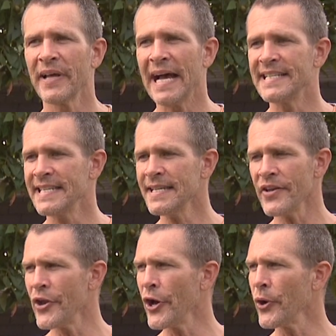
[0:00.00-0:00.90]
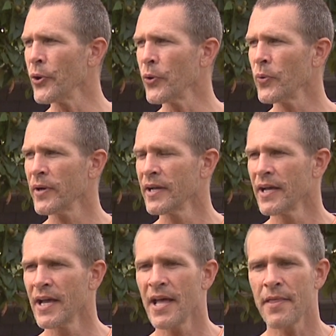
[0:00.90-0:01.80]
But I didn't know
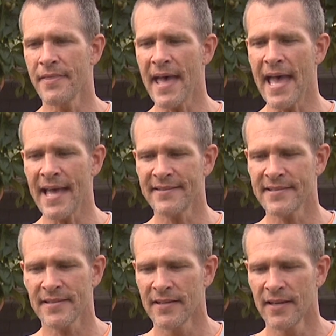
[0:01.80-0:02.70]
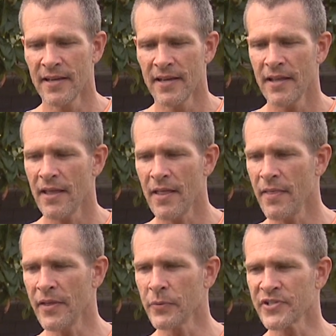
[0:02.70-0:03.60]
that
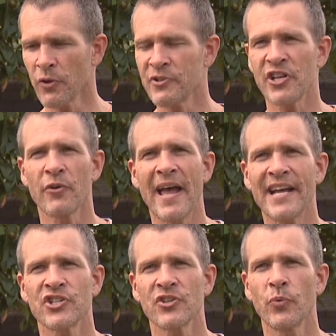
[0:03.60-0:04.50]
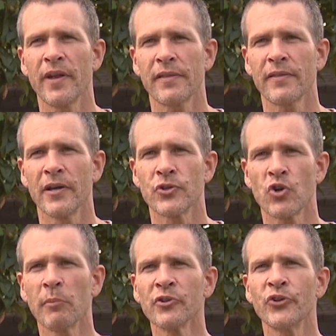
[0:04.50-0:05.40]
there was so much interaction with uh,
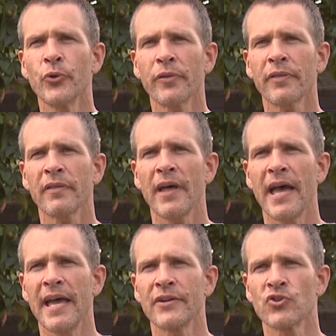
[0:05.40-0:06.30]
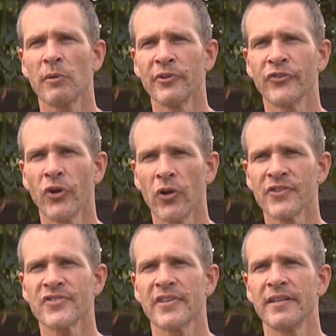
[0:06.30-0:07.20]
troubled youth and troubled
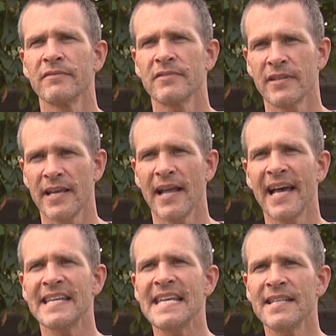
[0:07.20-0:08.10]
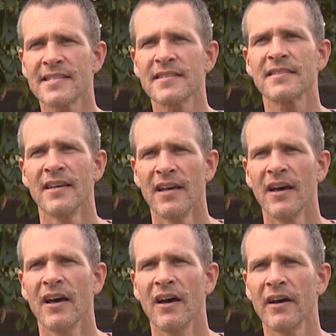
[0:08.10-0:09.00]
adults and, and high needs
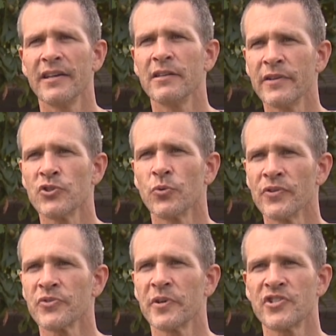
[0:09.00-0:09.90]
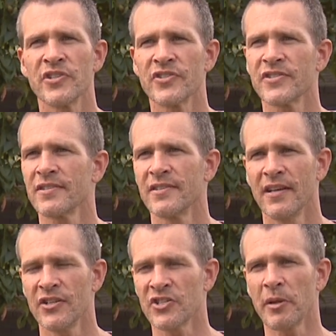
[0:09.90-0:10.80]
uh, individuals, which is
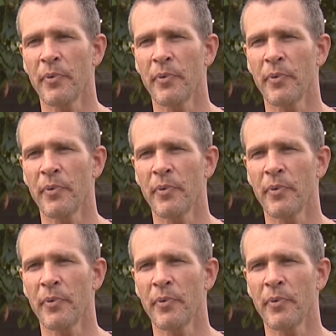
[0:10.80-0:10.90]
just a